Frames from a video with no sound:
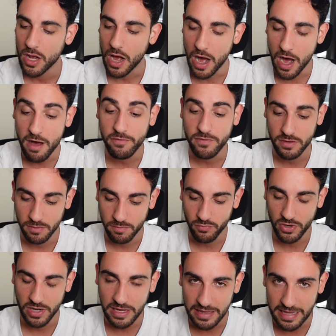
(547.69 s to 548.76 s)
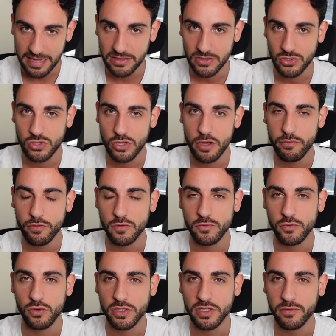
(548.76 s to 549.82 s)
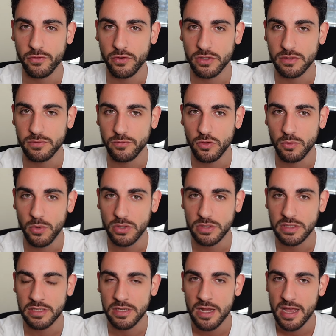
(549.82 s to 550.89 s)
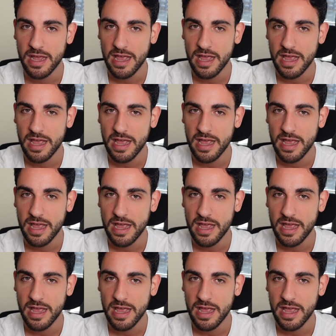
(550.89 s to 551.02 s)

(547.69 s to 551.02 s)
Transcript: after bringing that to surface force first and foremost, and